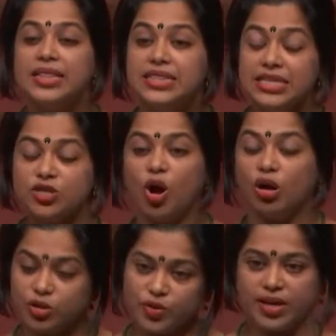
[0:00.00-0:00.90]
This
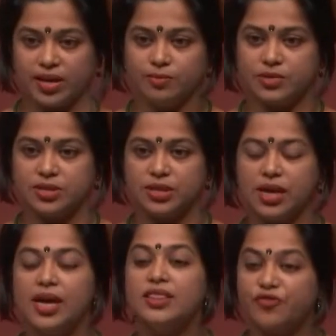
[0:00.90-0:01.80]
also helps
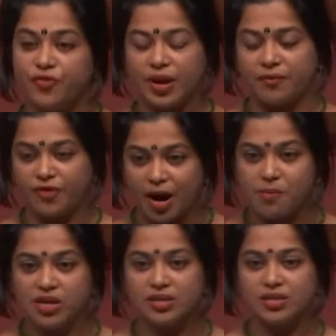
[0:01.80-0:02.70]
the
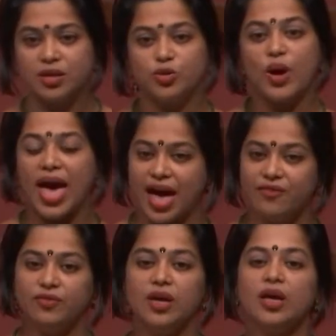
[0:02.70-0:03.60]
farmers to have
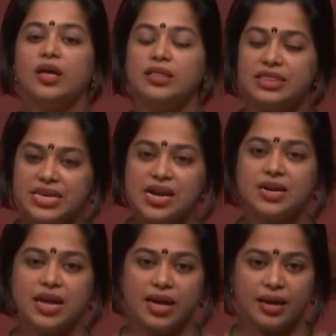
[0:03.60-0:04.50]

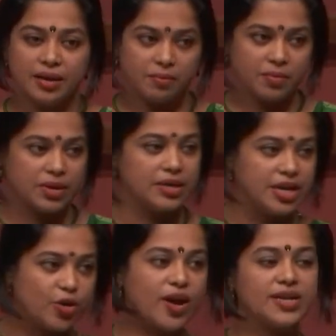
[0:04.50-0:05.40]
their
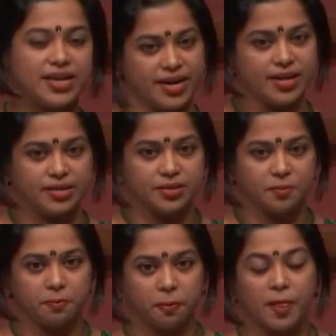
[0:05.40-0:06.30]
required credit,
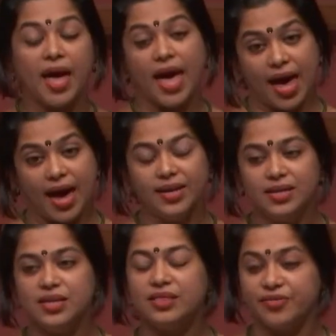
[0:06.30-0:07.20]
and
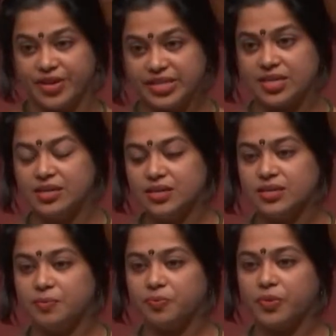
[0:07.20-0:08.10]
the
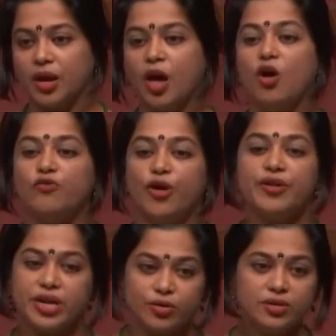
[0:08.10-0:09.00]
retailers for
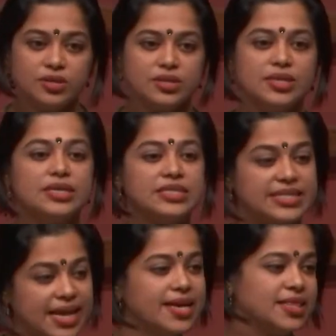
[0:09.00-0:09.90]
reduce
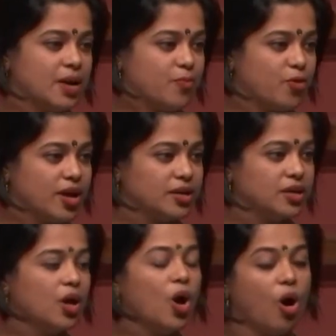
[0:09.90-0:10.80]
selling their product
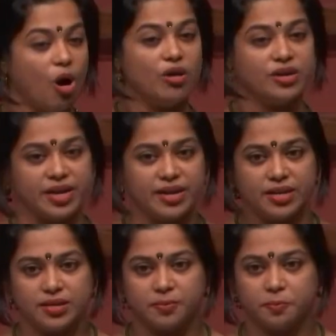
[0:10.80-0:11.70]
on credit.